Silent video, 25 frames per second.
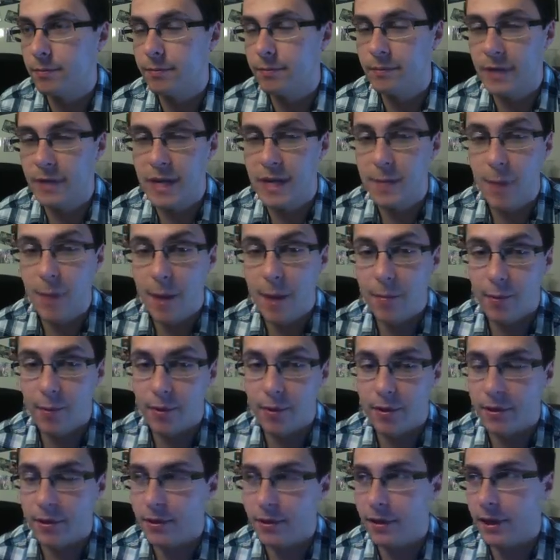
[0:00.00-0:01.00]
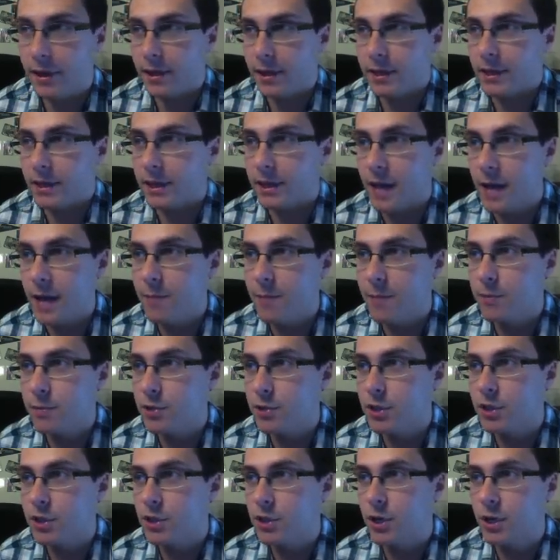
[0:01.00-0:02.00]
keep up with, like, the game
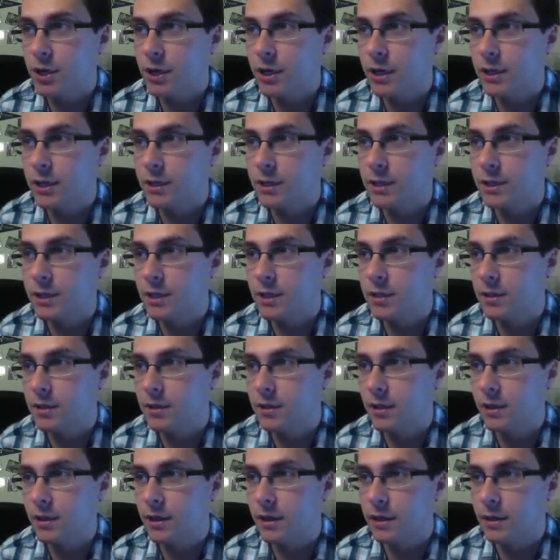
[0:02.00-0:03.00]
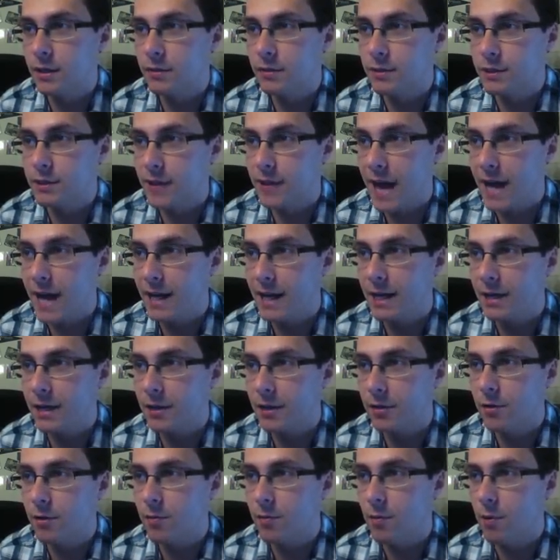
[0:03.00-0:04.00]
just couldn't, it was lagging a
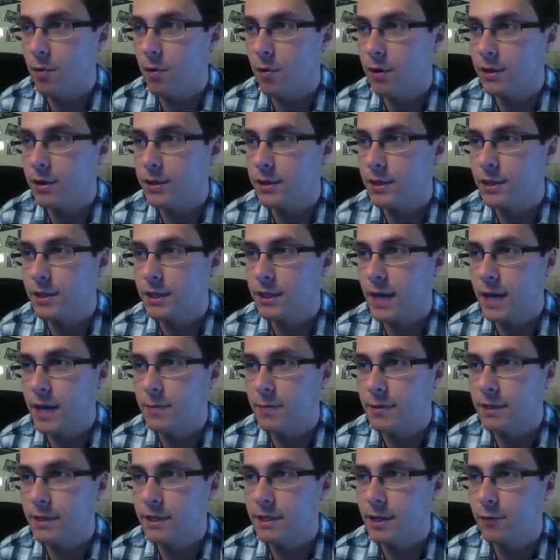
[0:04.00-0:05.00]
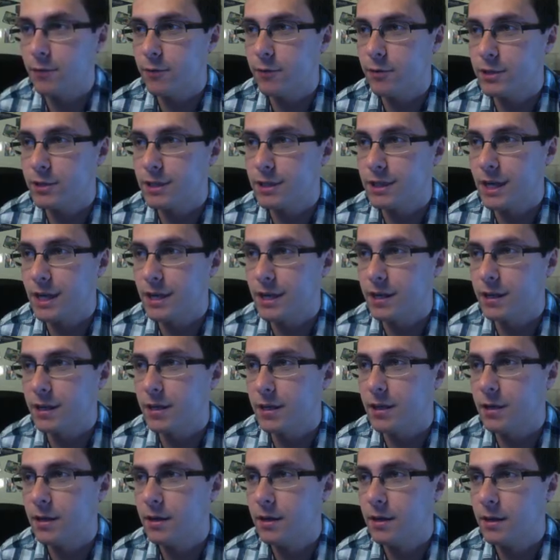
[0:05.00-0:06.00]
little more. The game itself was just getting,
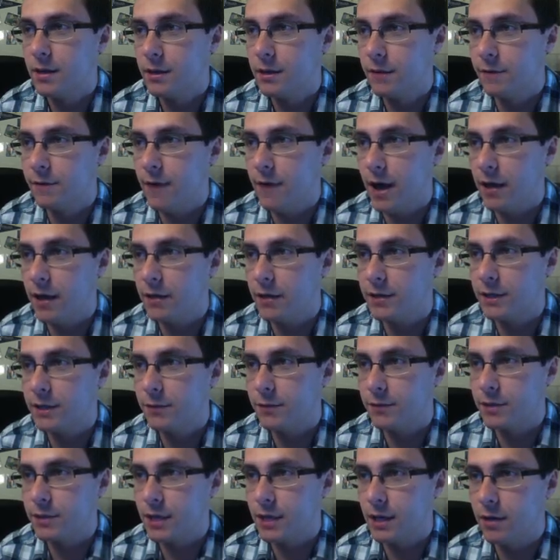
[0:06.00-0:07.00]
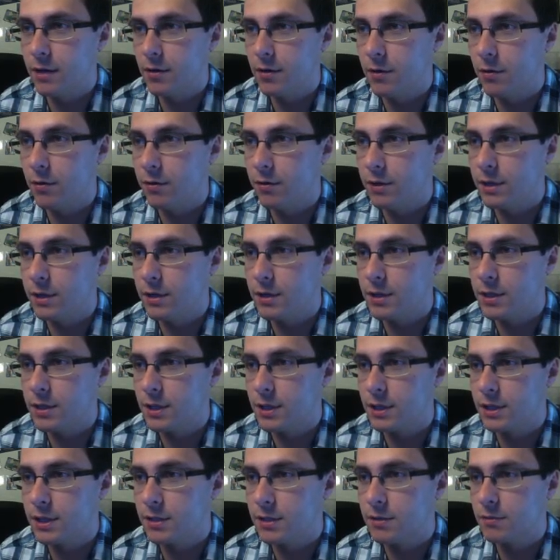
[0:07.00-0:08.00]
the file itself was getting old, and it
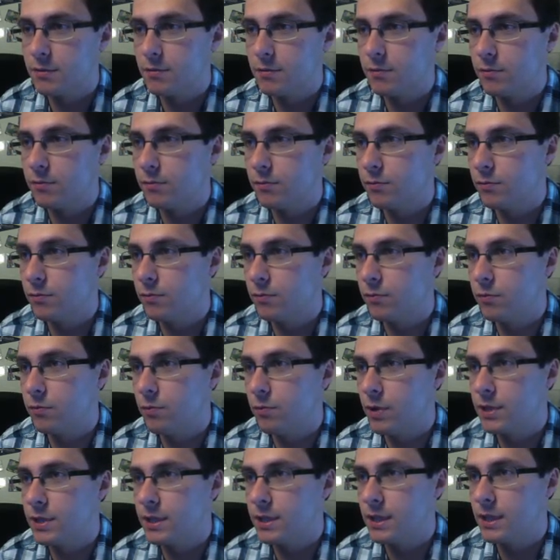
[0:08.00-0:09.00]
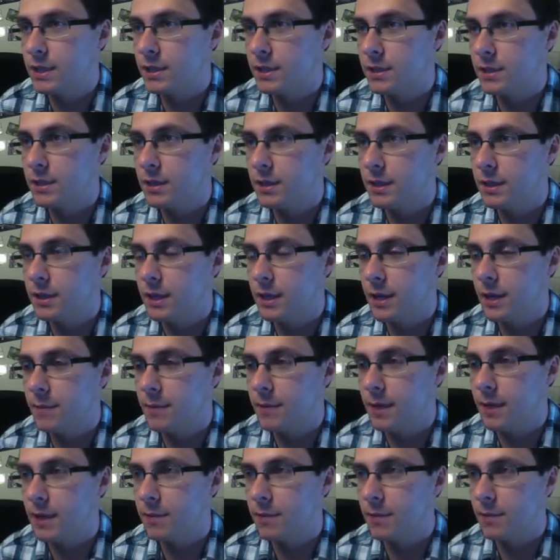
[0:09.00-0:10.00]
just wasn't, you gotta be
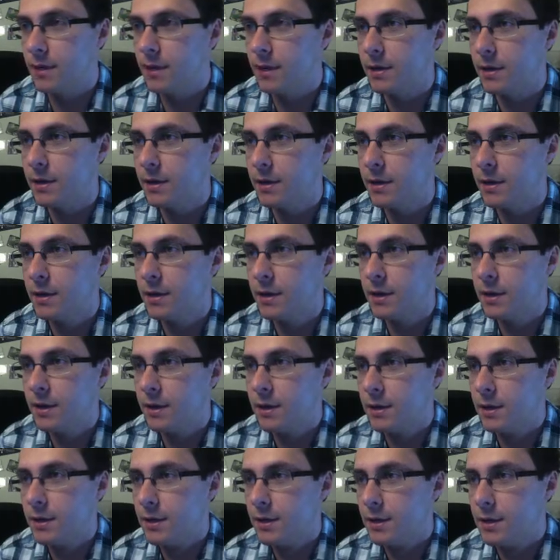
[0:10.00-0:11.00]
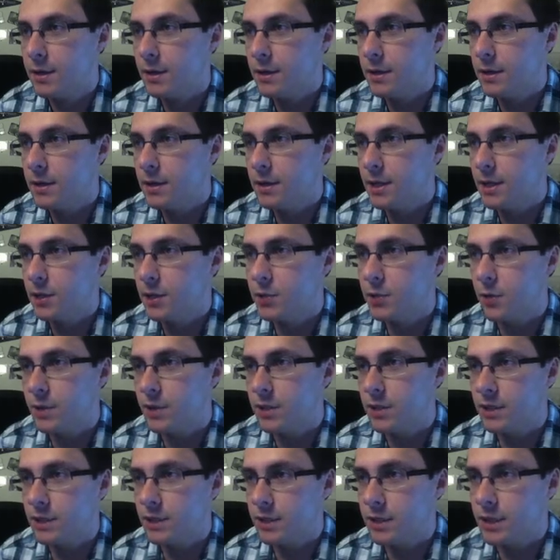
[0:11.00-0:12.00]
kidding me. It just
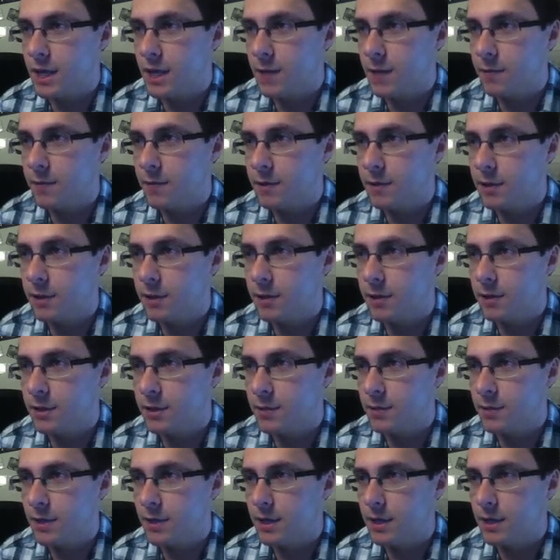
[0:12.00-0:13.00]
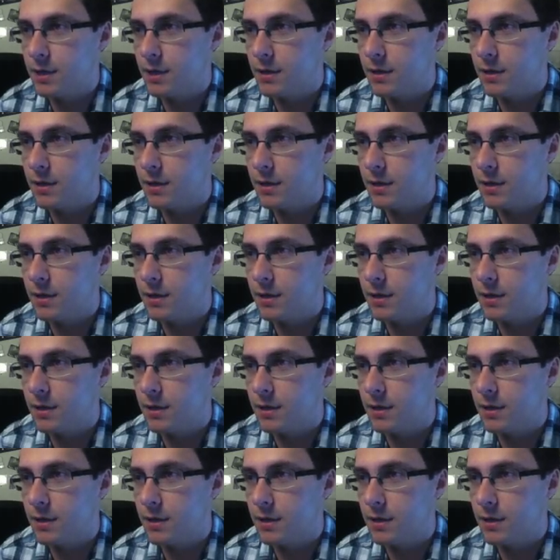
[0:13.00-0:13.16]
wasn't the same as it used to be.